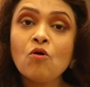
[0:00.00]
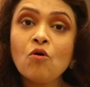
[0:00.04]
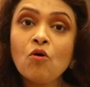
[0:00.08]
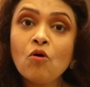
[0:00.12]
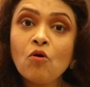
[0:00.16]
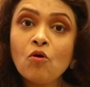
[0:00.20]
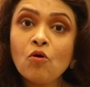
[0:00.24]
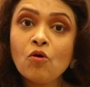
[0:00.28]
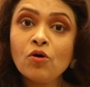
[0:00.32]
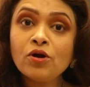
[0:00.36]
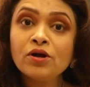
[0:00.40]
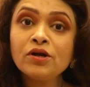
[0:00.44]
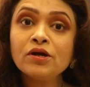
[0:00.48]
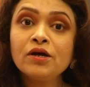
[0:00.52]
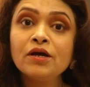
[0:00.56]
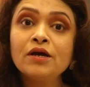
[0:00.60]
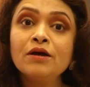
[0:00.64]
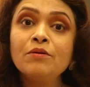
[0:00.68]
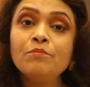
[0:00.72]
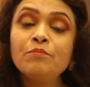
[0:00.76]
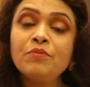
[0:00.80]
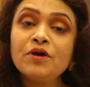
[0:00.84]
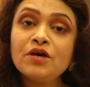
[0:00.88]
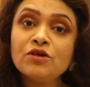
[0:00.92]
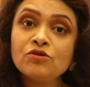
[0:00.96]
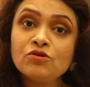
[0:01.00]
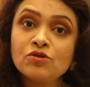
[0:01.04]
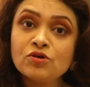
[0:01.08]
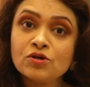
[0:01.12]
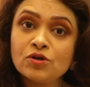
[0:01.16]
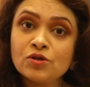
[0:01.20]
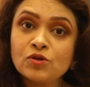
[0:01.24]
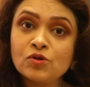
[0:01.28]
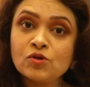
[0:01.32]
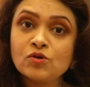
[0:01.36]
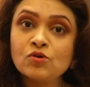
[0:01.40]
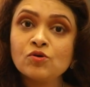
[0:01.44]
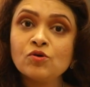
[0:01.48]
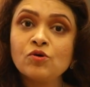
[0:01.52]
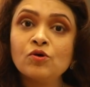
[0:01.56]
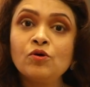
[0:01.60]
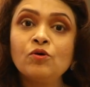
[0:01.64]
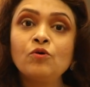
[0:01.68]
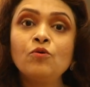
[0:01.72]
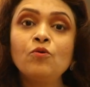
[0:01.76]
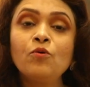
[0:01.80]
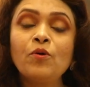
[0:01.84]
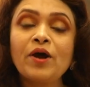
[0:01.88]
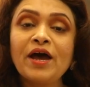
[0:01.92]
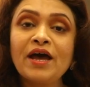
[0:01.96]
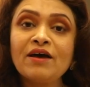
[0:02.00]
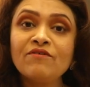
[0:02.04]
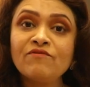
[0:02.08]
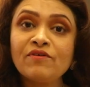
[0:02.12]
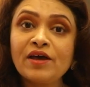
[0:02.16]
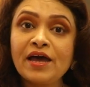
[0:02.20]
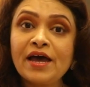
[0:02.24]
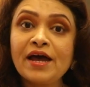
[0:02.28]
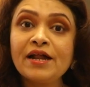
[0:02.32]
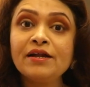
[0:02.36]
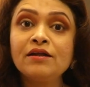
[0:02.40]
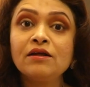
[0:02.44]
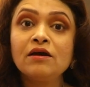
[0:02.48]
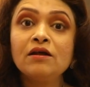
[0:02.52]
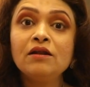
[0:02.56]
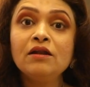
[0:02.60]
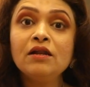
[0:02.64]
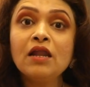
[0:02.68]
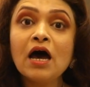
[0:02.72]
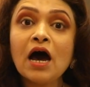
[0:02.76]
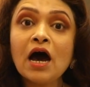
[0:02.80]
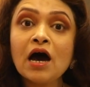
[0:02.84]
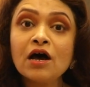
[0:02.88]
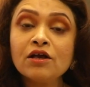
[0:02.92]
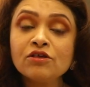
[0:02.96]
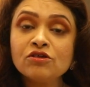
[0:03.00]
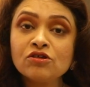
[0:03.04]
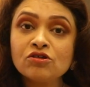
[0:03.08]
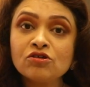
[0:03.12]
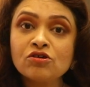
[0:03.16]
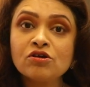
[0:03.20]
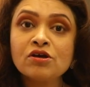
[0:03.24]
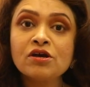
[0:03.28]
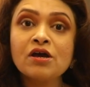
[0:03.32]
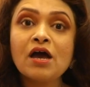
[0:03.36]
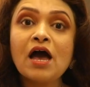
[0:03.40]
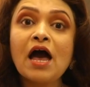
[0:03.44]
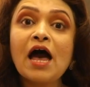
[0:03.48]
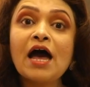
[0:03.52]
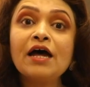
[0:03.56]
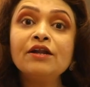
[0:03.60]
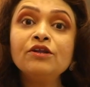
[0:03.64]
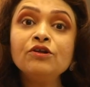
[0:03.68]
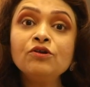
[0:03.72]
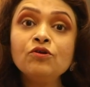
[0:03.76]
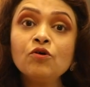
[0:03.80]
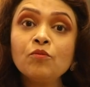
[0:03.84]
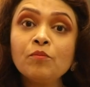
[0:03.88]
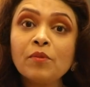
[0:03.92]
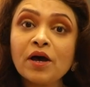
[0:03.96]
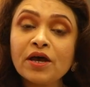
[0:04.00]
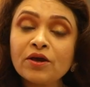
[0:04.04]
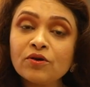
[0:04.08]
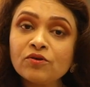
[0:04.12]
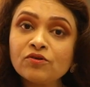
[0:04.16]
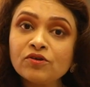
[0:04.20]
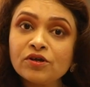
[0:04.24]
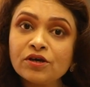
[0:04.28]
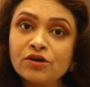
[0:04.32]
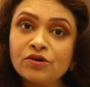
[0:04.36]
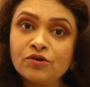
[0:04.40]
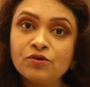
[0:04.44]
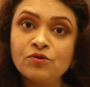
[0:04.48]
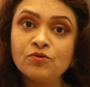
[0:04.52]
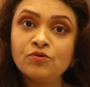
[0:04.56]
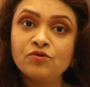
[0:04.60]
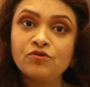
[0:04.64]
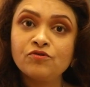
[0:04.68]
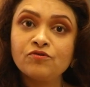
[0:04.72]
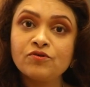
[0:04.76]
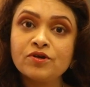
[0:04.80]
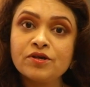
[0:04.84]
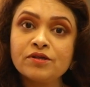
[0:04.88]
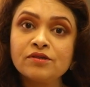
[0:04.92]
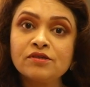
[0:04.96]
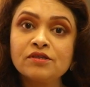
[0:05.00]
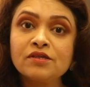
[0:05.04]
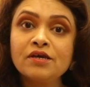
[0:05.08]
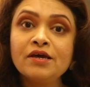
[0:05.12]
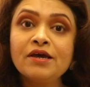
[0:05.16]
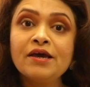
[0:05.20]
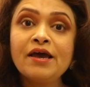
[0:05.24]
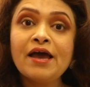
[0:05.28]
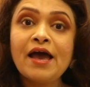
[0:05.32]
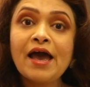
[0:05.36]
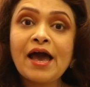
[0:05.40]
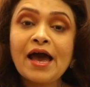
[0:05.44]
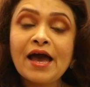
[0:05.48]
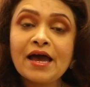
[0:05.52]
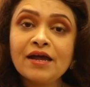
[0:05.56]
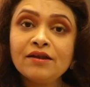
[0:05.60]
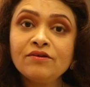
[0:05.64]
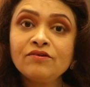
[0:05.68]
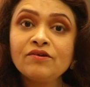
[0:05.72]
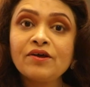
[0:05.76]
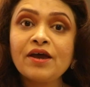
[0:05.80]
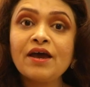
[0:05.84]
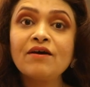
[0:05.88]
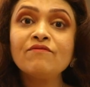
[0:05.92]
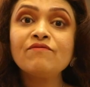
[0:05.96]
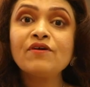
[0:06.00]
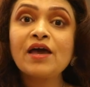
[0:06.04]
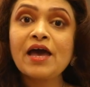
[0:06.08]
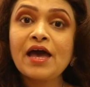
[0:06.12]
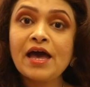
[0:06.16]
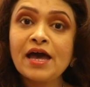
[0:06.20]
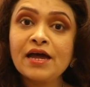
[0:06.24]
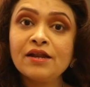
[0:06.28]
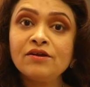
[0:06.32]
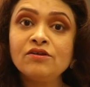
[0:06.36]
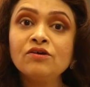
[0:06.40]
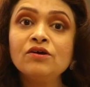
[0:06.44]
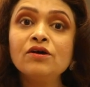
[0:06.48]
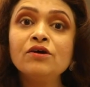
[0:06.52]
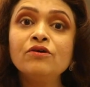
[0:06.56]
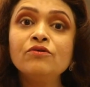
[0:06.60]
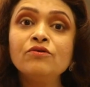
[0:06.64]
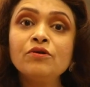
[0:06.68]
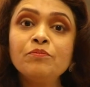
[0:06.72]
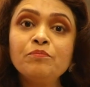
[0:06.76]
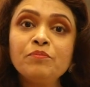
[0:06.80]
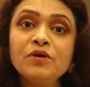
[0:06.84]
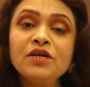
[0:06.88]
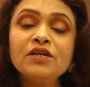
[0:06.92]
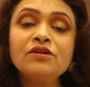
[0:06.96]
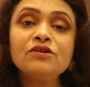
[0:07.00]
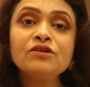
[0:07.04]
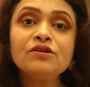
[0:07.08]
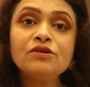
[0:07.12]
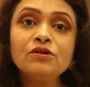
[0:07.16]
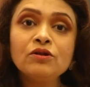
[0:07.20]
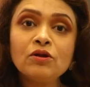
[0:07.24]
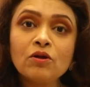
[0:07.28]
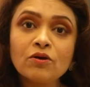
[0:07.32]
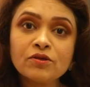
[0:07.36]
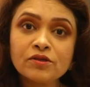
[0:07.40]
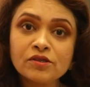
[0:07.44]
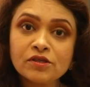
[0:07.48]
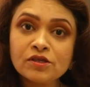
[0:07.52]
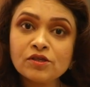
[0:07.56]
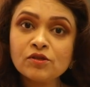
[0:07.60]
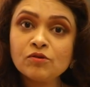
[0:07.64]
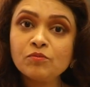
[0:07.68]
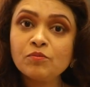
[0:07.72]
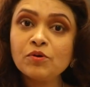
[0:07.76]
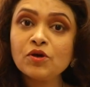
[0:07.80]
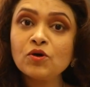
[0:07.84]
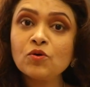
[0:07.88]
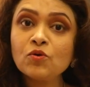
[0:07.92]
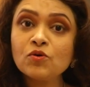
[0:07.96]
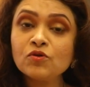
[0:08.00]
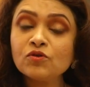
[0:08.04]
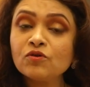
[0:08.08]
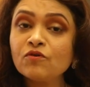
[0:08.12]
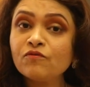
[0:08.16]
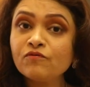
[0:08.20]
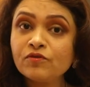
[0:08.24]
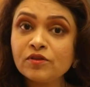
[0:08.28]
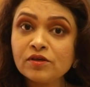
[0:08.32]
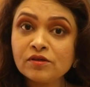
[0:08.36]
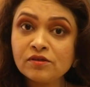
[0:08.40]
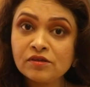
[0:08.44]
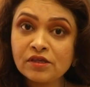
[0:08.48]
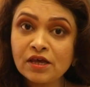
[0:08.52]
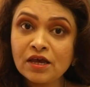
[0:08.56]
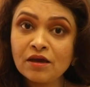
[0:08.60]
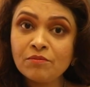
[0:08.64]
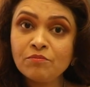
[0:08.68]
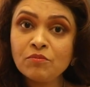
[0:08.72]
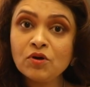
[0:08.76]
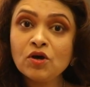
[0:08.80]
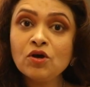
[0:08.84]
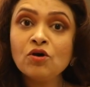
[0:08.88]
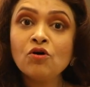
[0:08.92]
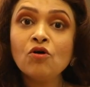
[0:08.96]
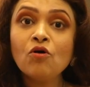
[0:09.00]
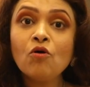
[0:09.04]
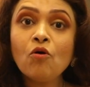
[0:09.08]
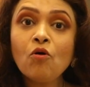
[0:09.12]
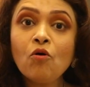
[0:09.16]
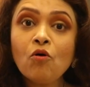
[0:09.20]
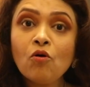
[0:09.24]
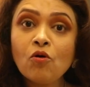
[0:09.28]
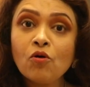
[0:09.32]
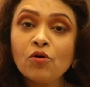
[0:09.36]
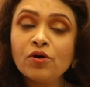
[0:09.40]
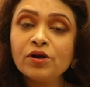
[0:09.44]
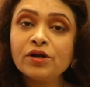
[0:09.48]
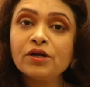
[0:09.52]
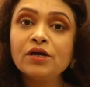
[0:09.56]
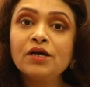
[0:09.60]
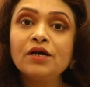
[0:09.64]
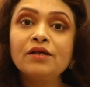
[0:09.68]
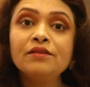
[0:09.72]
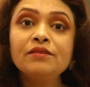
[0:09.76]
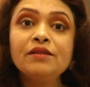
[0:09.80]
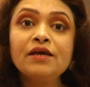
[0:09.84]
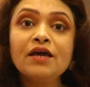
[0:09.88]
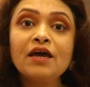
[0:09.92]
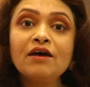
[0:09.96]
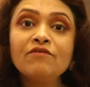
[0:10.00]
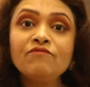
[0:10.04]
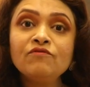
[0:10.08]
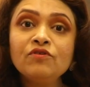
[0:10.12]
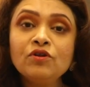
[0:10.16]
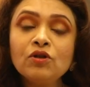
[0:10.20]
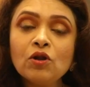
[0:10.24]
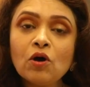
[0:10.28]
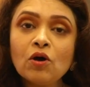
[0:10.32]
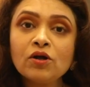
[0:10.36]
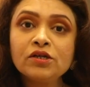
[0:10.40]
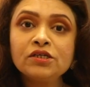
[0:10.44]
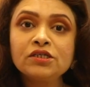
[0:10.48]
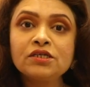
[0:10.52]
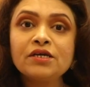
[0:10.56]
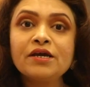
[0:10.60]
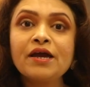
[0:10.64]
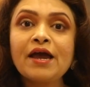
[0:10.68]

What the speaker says: or patients who have had large adenomyotic uterus and have had repeated losses because of the same, or they have not